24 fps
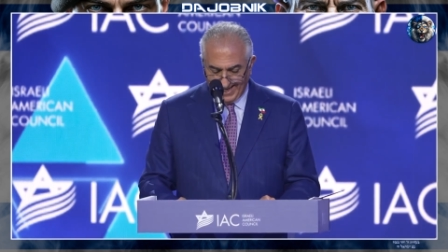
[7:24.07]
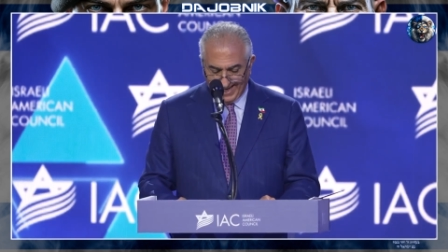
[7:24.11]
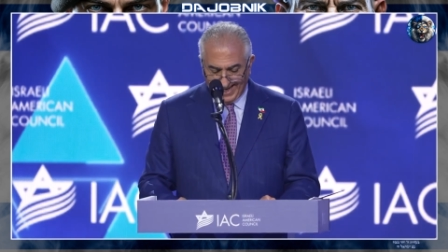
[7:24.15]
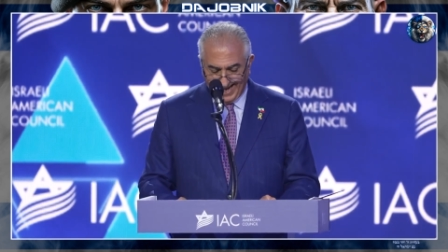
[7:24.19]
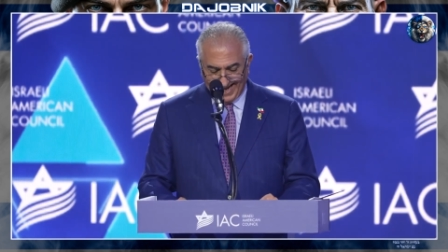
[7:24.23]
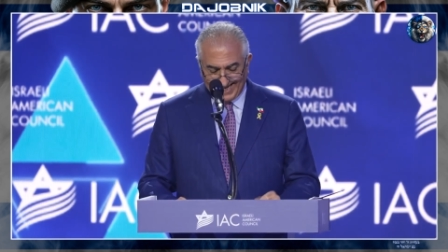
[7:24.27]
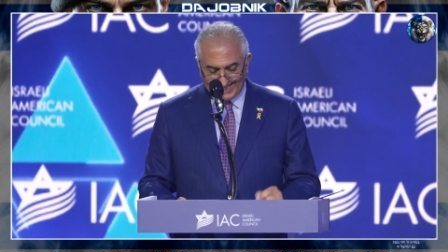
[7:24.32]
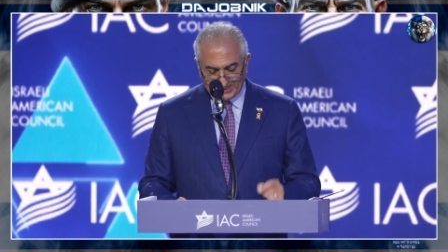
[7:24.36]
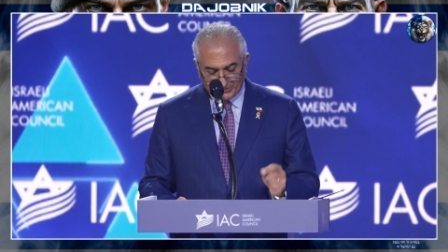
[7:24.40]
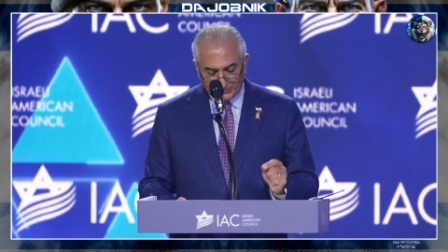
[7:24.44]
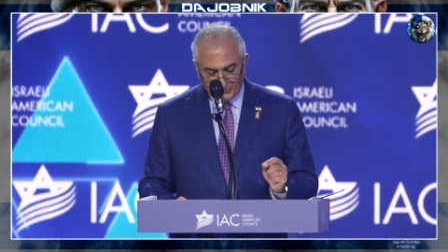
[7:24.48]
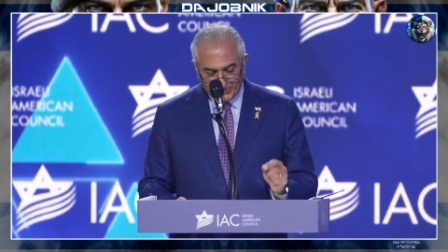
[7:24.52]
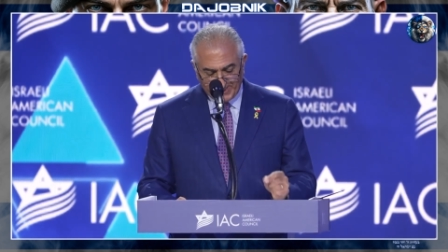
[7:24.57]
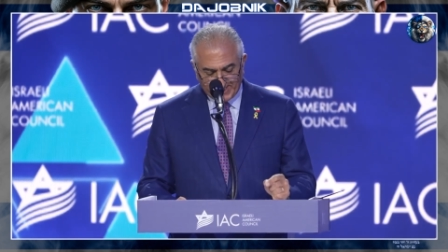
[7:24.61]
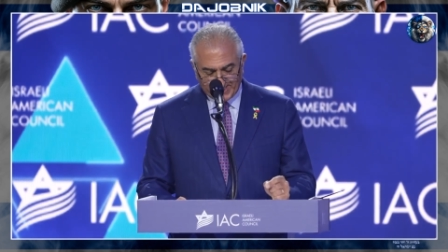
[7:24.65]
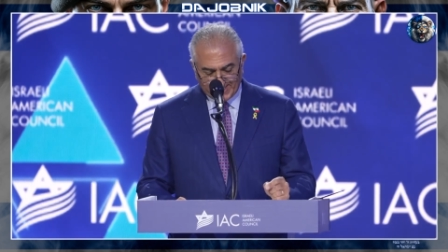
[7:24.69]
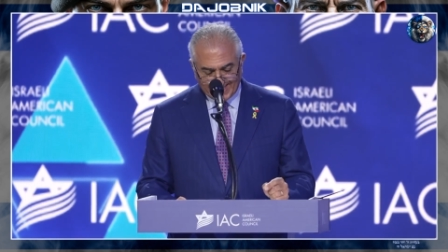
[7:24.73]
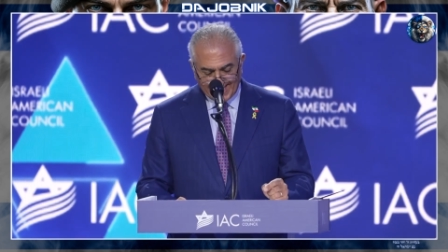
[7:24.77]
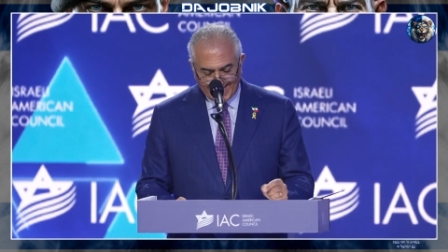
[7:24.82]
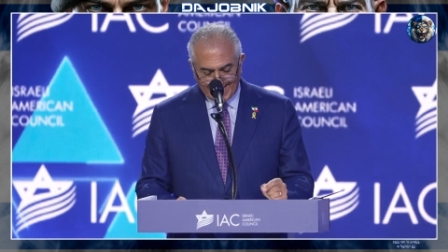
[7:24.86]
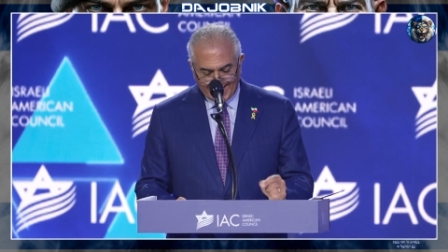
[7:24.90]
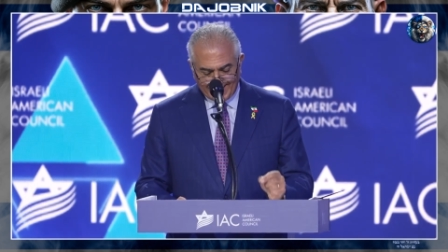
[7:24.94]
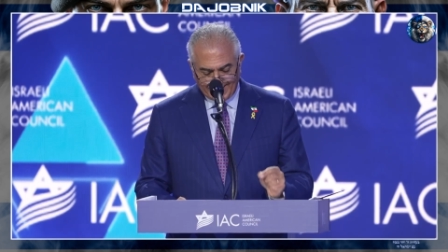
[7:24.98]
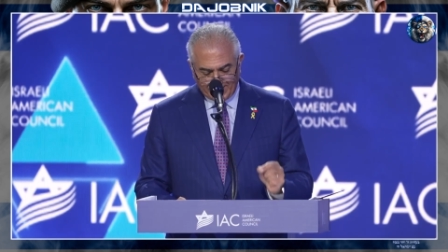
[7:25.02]
As we
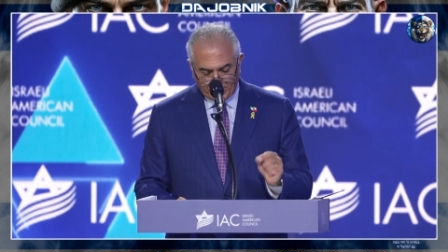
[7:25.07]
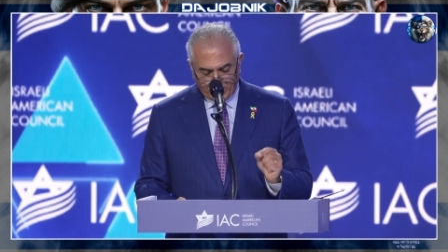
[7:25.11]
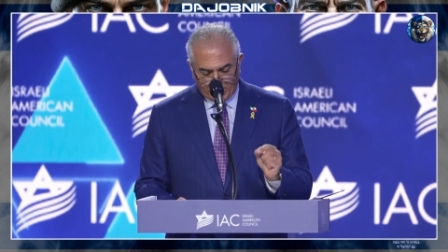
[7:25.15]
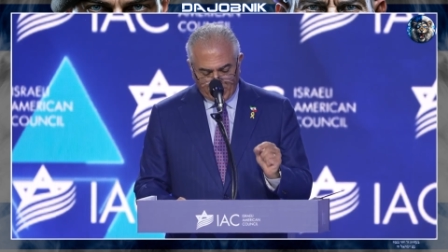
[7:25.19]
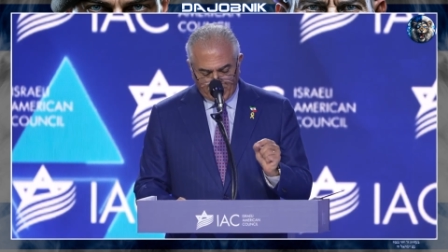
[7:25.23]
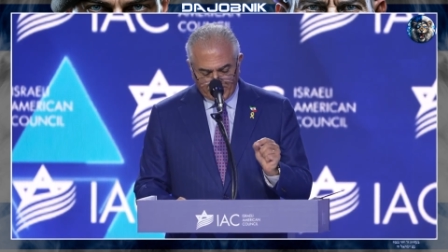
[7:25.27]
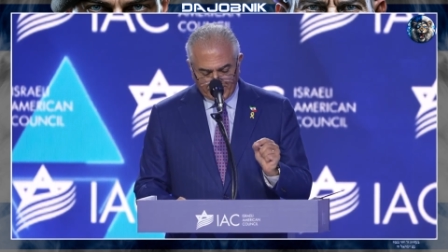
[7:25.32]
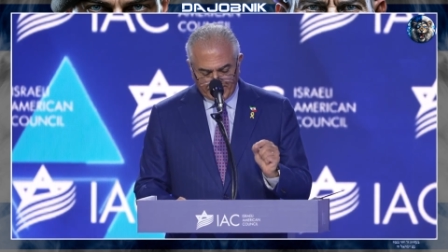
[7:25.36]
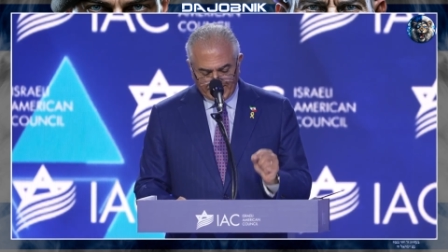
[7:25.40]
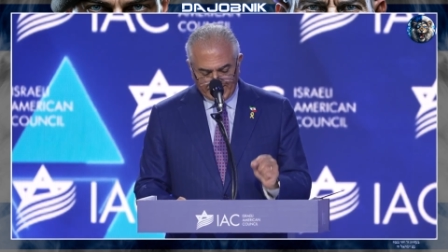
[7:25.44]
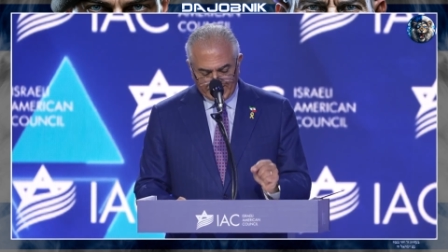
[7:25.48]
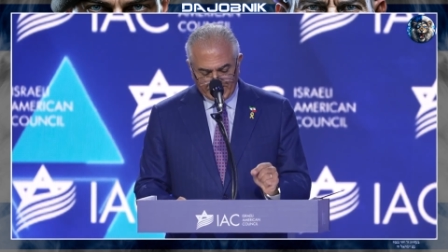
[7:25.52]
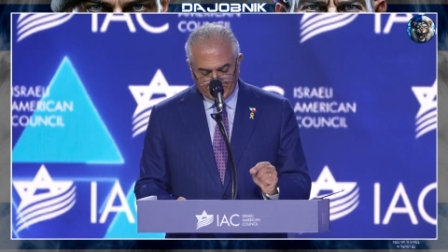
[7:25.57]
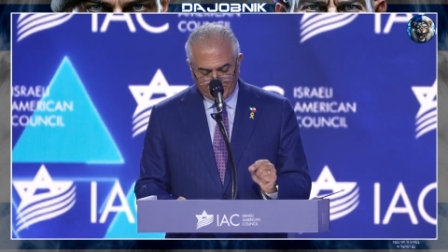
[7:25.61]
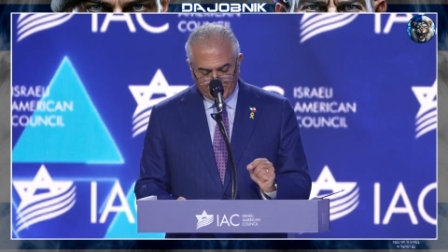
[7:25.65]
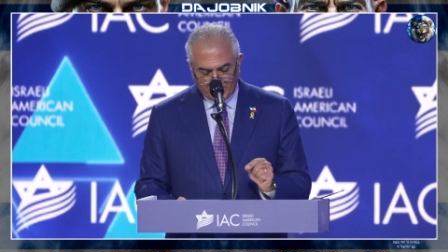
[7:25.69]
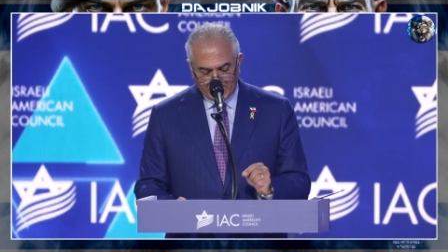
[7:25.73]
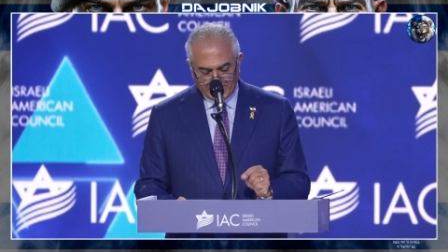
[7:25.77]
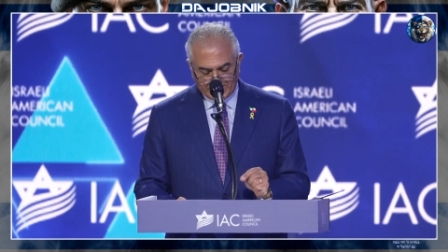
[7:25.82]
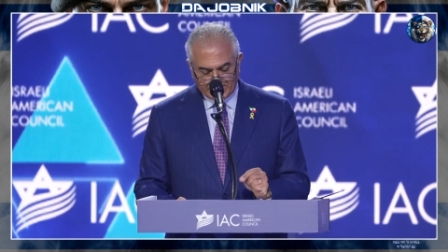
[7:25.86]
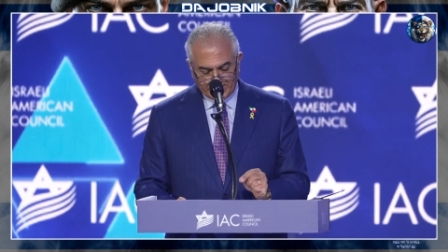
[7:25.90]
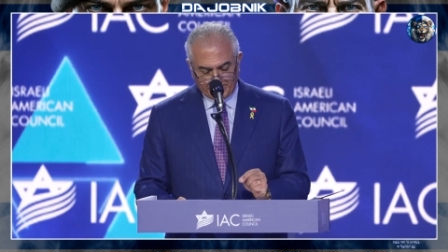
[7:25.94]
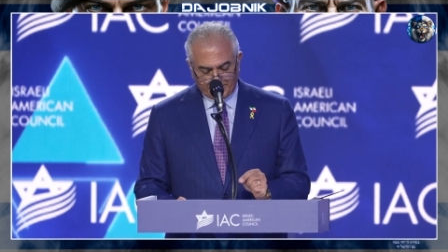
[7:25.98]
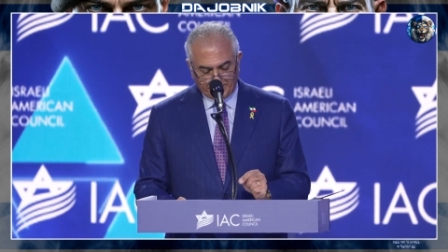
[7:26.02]
stand on this
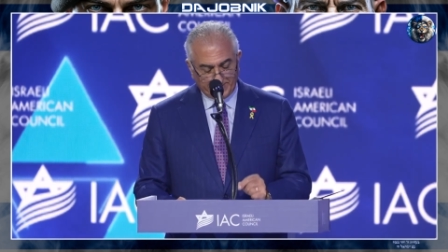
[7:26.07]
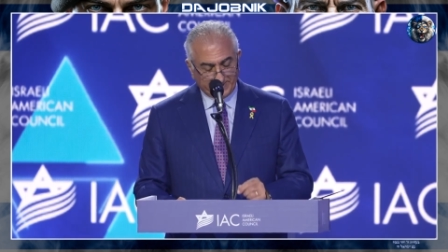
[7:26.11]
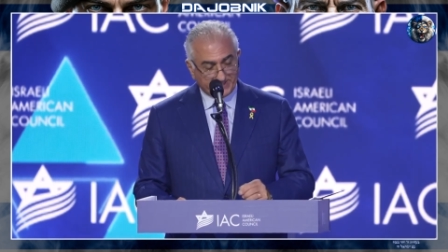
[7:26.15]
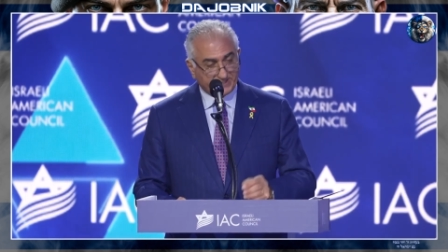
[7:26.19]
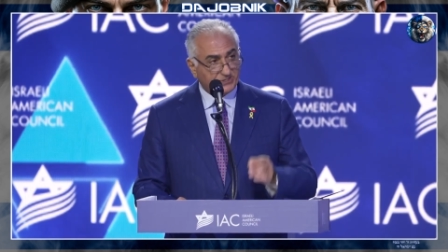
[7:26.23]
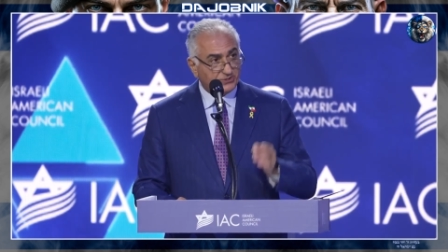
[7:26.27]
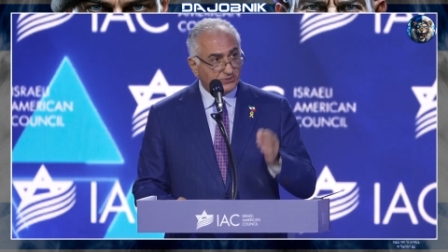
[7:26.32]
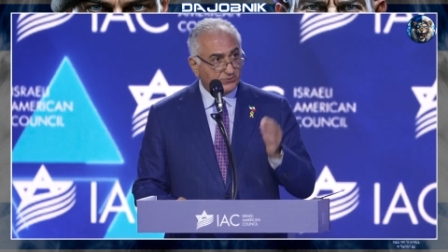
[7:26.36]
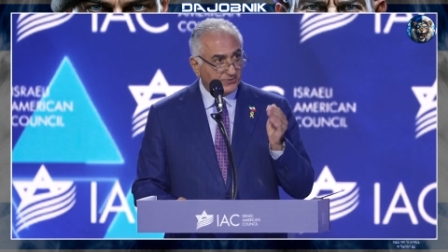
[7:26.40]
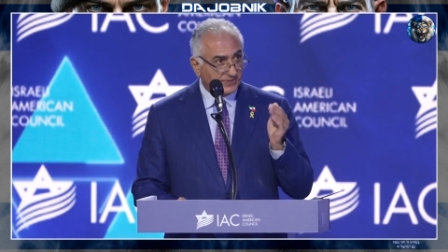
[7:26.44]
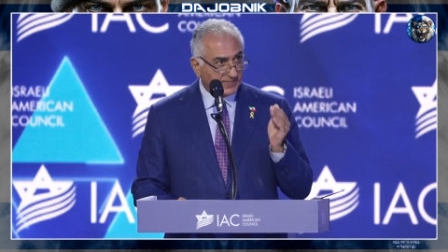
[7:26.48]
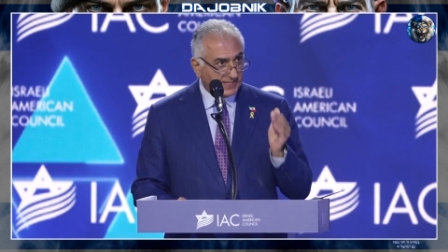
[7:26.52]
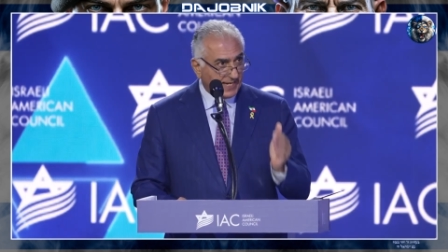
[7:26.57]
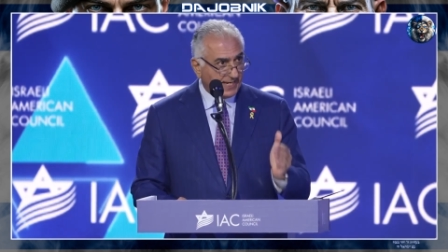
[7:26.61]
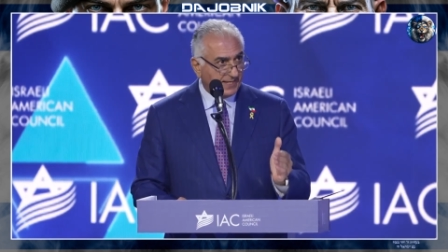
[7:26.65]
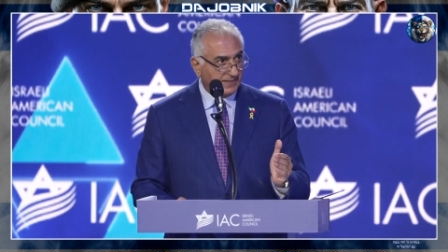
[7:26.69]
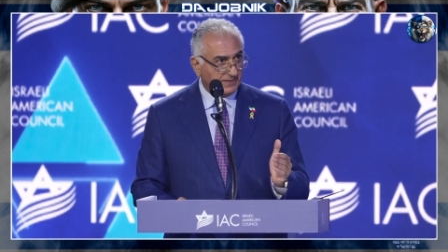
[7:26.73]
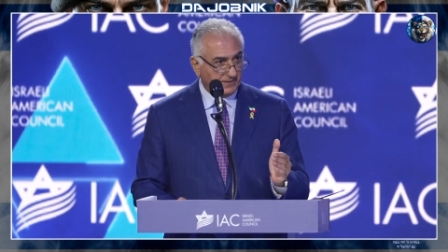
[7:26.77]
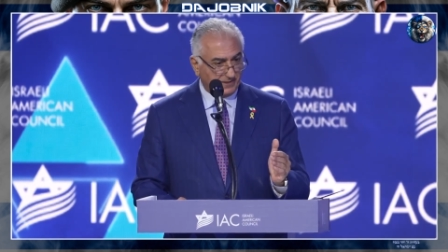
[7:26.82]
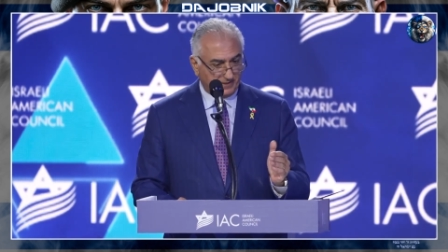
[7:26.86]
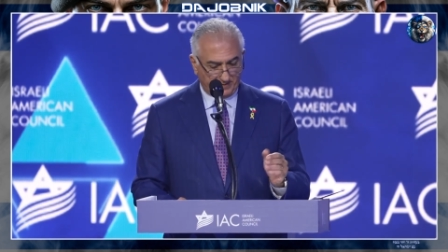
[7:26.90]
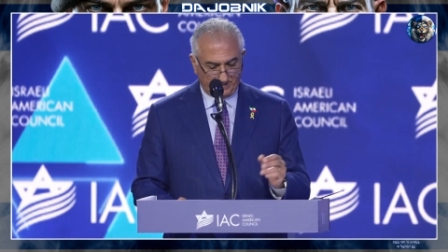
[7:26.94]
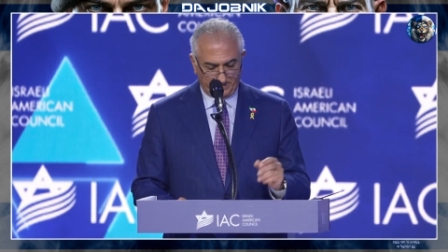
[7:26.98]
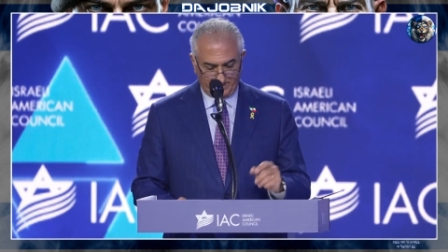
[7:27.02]
precipice
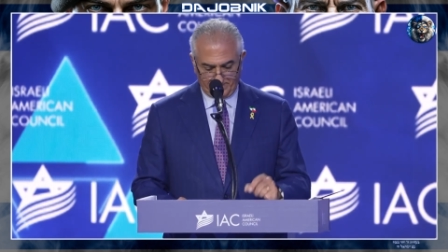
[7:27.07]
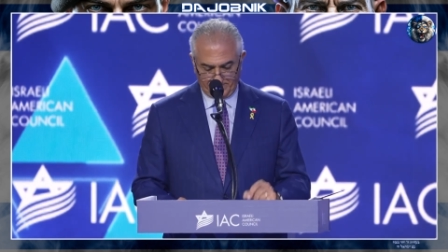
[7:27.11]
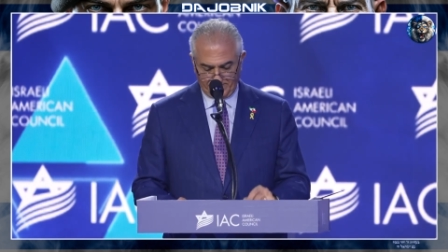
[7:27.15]
together,